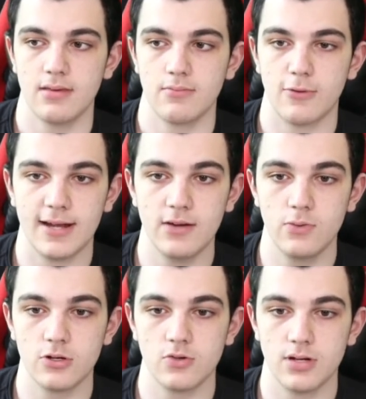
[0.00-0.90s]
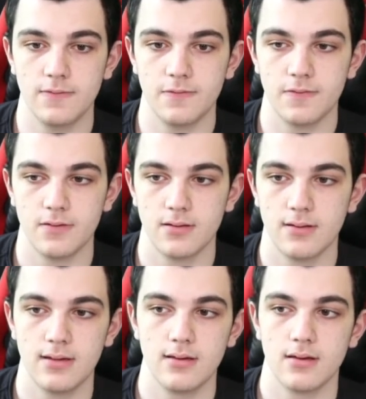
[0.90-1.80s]
Brandon Woodruff,
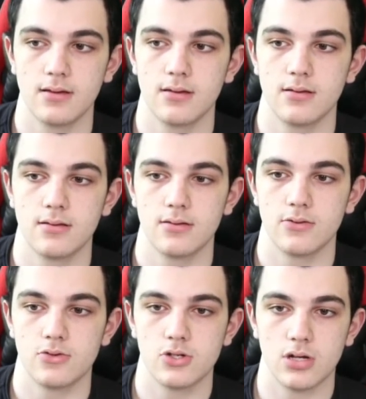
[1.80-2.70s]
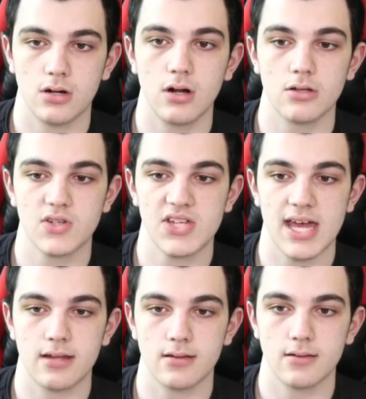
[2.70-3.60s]
Giancarlo
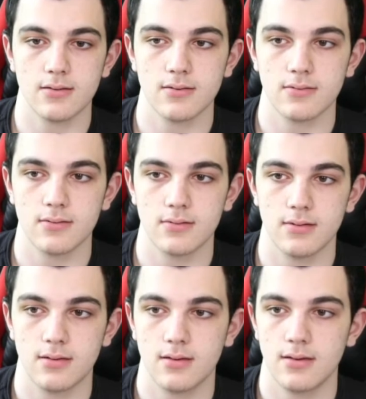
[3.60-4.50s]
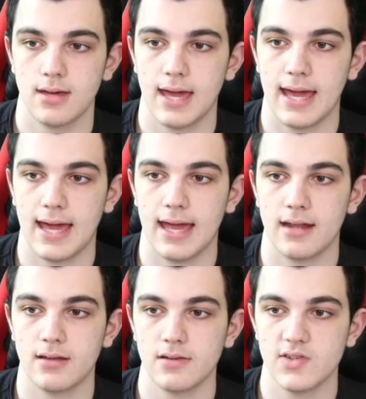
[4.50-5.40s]
Stanton,
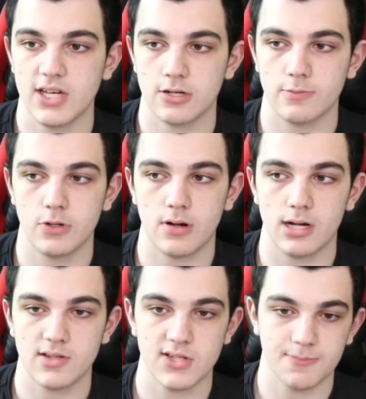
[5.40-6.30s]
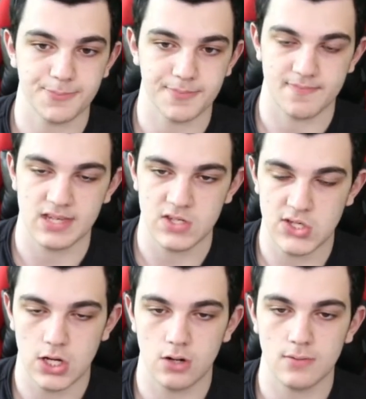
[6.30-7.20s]
and Xander Bogarts.
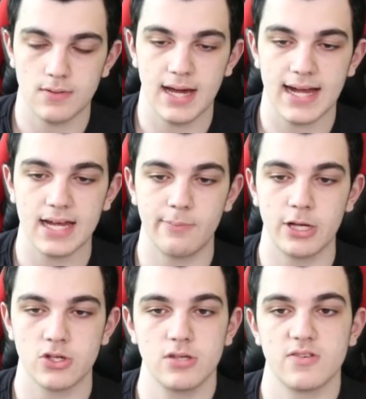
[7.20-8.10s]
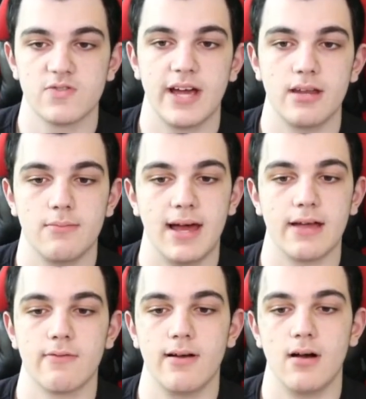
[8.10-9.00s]
So I got a bunch of those right in
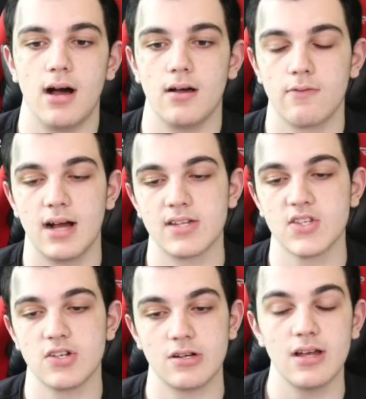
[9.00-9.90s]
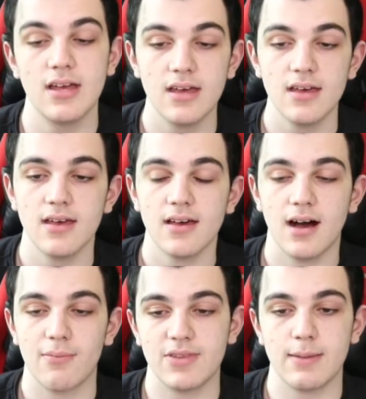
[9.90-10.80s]
my roster
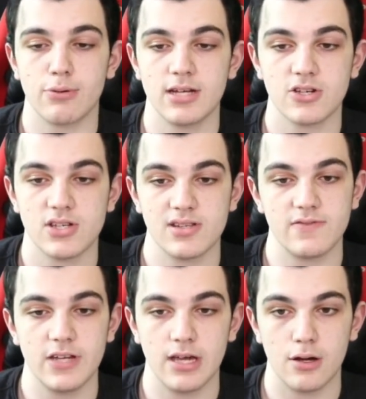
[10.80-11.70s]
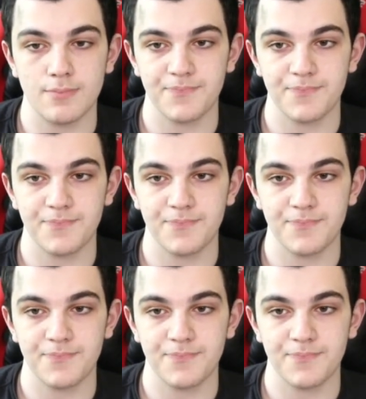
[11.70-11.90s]
update predictions video.